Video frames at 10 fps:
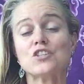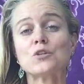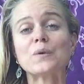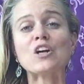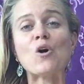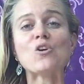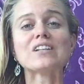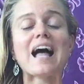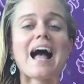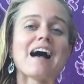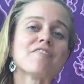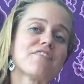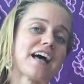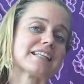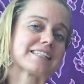So we all
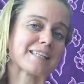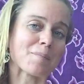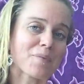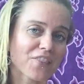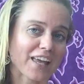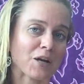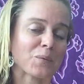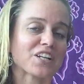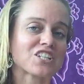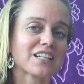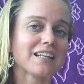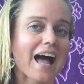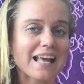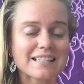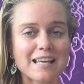have that something which
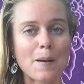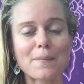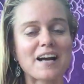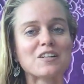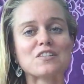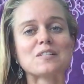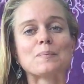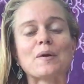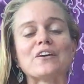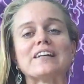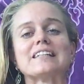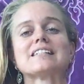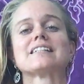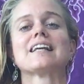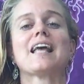lights up our
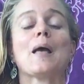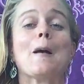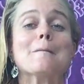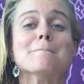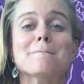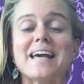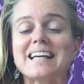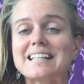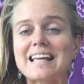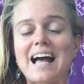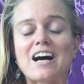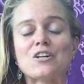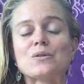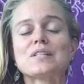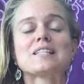spirit, makes
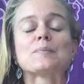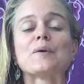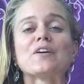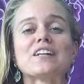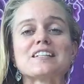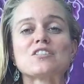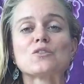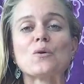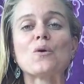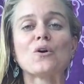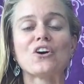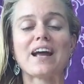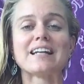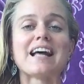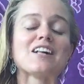our spirit soar
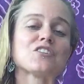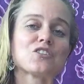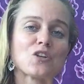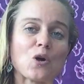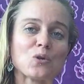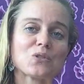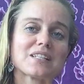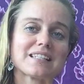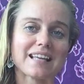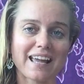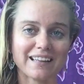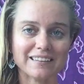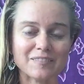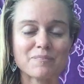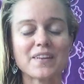and our soul
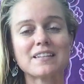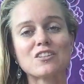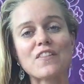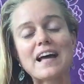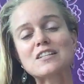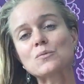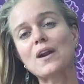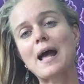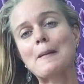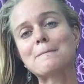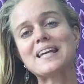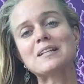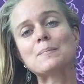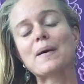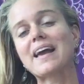sing. So that's what I
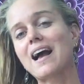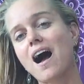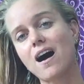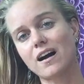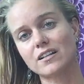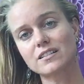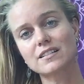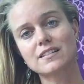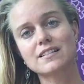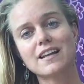mean by art.